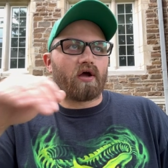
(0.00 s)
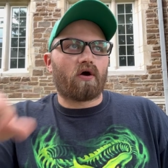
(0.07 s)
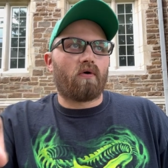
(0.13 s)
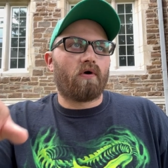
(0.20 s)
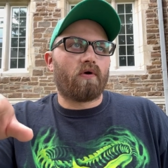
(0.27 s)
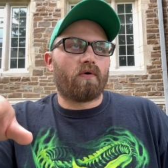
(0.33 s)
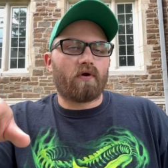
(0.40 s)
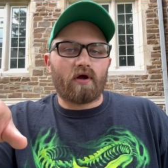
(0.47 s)

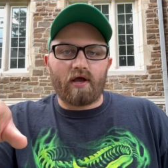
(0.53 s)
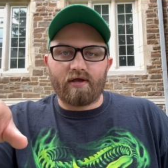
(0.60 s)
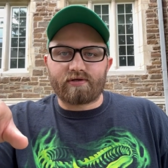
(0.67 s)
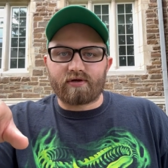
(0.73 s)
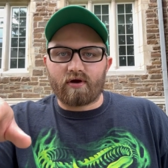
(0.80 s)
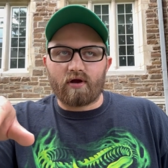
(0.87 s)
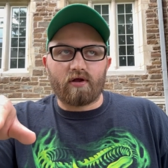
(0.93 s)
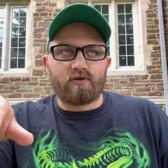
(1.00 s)
go to an
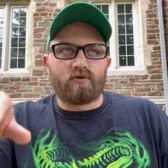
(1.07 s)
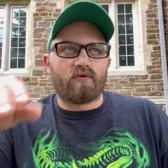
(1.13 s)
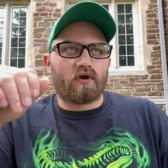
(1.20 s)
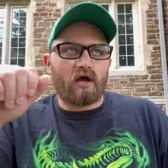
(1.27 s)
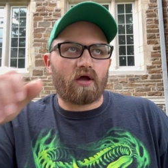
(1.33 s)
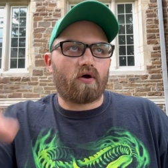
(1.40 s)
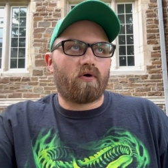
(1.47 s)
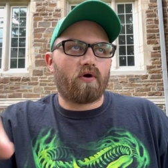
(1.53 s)
ISR, do
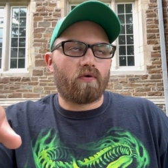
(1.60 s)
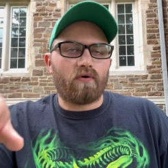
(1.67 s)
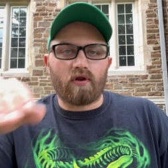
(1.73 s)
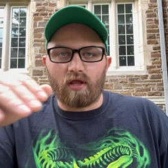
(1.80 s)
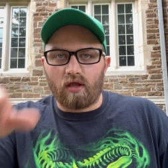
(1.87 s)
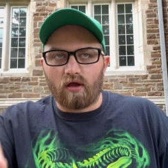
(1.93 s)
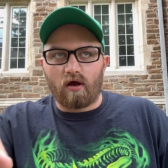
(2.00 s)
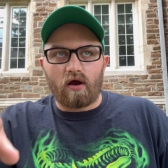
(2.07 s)
not go to an
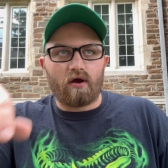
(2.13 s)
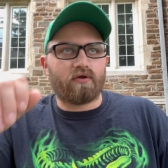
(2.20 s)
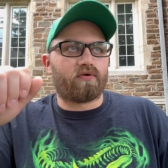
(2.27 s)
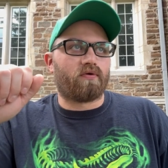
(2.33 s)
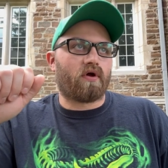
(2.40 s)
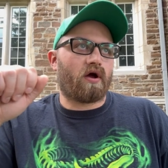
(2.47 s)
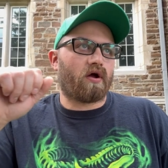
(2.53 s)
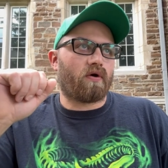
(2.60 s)
ER,
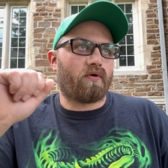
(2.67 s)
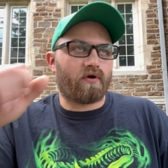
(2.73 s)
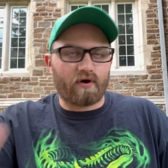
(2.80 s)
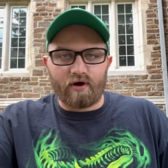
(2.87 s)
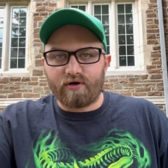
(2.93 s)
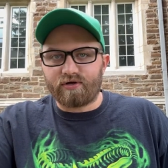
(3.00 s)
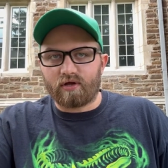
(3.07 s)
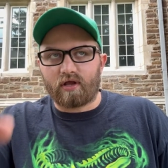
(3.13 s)
do not go to
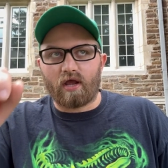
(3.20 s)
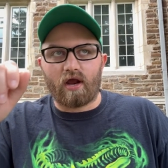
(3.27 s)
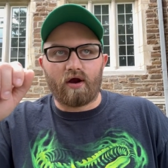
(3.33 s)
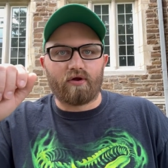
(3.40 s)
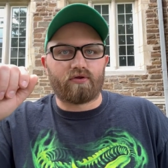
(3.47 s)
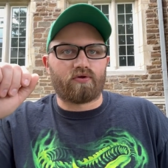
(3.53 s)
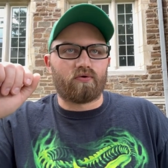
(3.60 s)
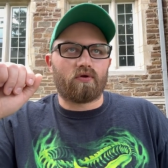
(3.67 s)
urgent
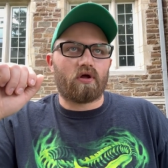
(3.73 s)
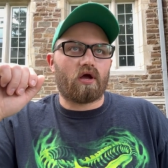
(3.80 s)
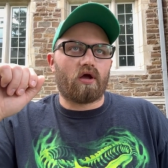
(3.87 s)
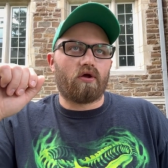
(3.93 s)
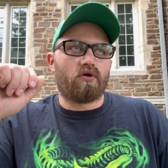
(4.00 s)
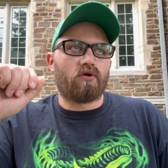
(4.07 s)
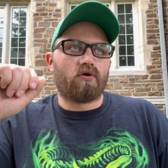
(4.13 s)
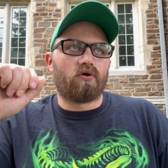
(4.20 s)
care, do not
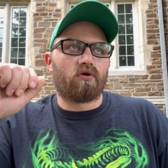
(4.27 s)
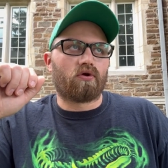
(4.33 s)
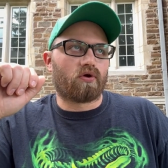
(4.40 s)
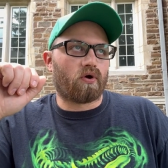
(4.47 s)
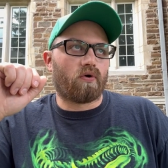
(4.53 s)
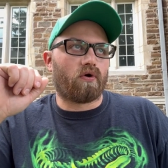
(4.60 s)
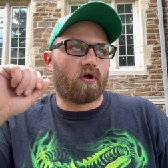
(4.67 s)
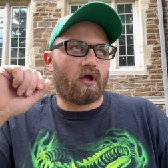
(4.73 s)

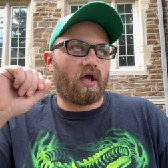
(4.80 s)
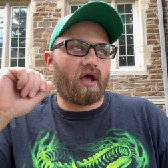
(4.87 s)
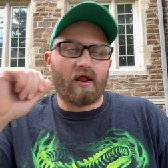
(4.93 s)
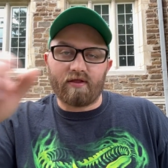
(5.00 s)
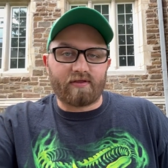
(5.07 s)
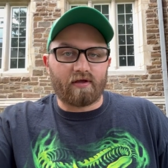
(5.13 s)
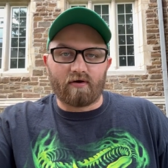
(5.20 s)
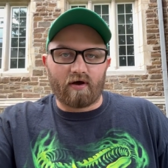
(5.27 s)
go to
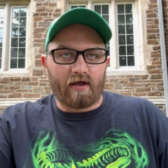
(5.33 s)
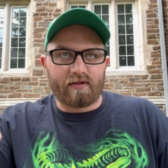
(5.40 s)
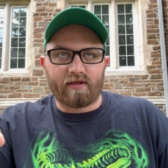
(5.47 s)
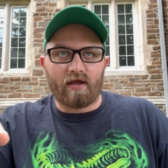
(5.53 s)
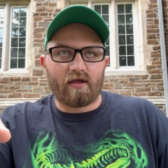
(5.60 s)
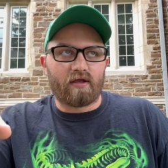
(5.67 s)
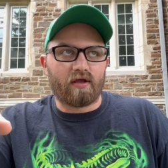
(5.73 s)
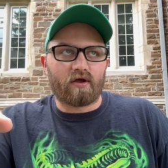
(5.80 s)
anything like
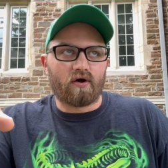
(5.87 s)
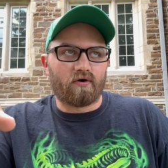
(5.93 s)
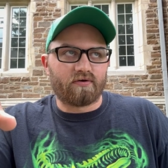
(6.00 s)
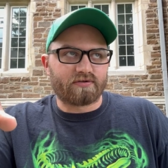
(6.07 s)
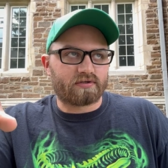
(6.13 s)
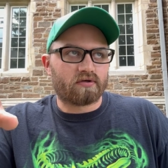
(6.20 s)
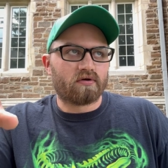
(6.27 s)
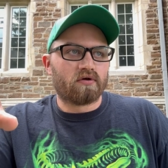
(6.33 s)
that. He
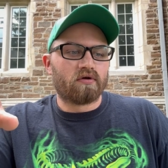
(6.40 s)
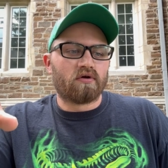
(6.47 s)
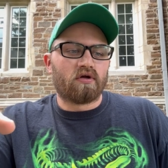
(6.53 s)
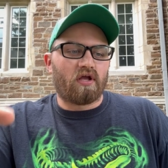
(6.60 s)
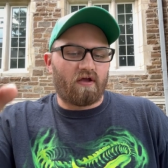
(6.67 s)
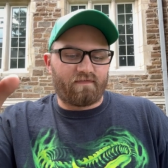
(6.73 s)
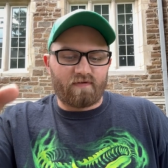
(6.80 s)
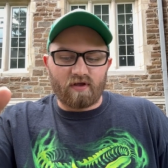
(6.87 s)
goes,
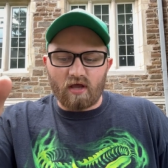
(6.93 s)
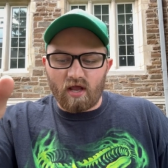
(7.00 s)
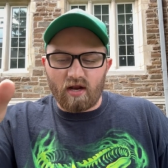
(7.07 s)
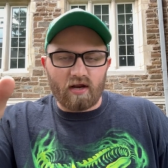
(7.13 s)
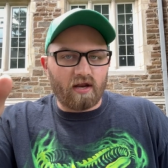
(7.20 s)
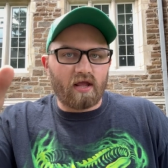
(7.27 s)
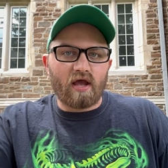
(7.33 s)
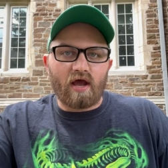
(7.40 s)
if you got
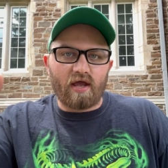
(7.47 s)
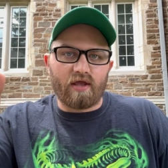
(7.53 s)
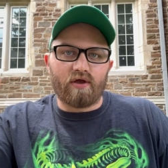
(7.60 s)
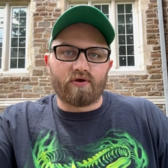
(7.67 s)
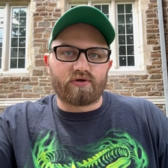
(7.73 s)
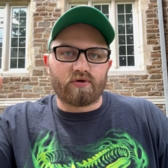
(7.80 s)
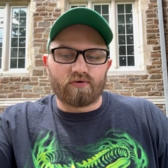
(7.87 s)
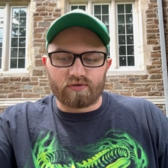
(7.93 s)
any eye
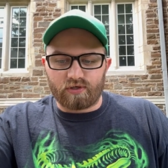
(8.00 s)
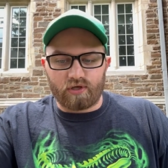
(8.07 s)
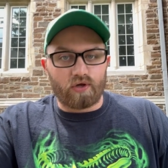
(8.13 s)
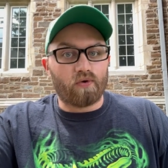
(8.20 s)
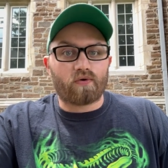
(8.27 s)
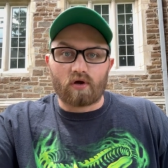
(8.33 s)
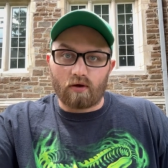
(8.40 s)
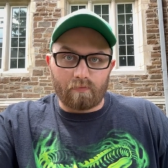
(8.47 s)
issues,
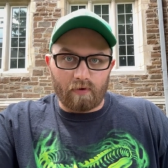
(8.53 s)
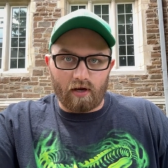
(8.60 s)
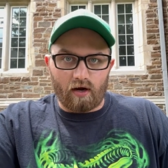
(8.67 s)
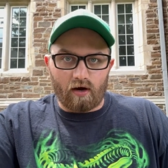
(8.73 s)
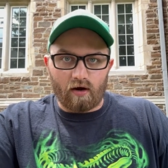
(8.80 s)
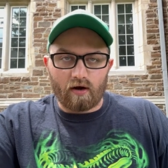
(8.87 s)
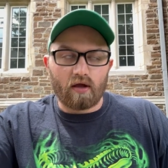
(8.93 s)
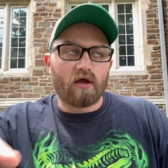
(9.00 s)
you come
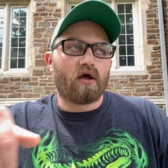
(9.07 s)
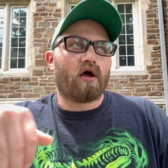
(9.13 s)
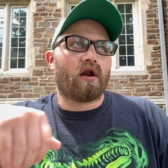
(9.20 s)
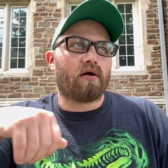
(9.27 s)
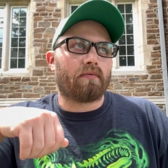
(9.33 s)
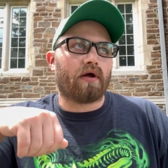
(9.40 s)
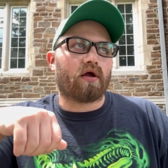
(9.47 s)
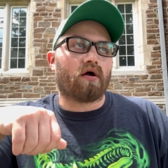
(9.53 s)
here. And
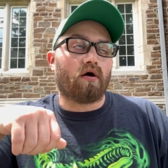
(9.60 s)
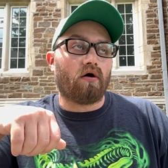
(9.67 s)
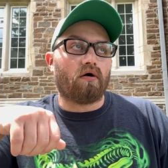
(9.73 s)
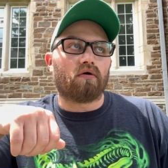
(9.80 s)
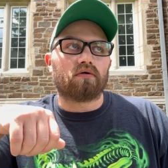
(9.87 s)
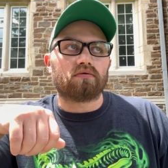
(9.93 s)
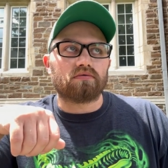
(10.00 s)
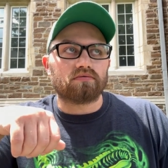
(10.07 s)
I'm like,
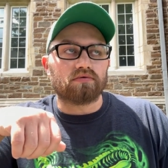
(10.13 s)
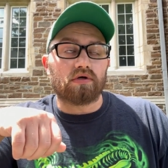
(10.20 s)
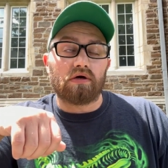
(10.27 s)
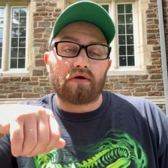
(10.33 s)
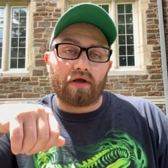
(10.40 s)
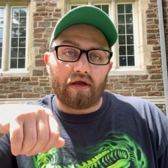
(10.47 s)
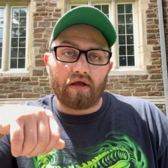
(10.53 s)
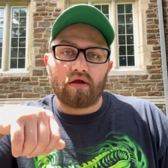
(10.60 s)
oh,
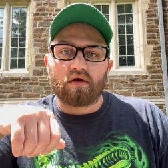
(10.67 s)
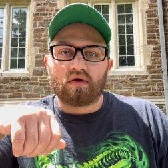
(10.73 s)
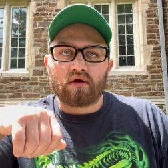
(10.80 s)
okay.